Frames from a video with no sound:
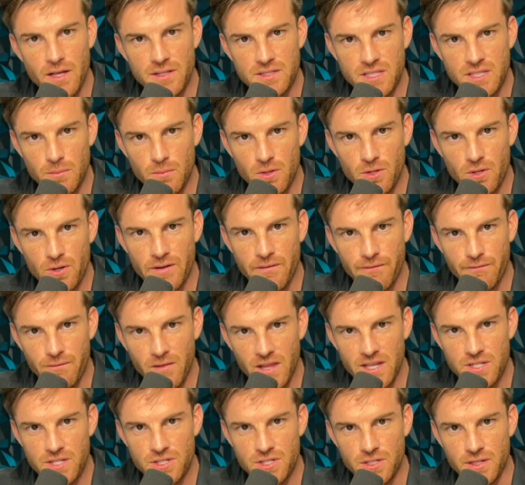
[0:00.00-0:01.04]
a similar
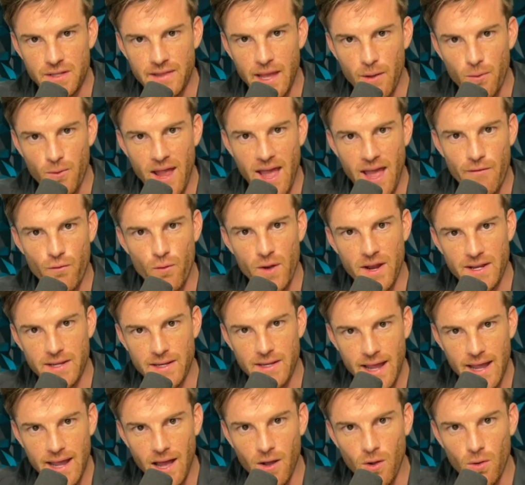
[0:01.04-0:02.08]
inflation that we have right
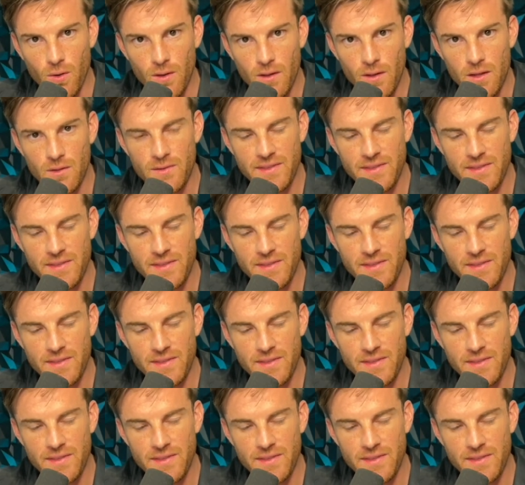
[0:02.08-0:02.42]
now.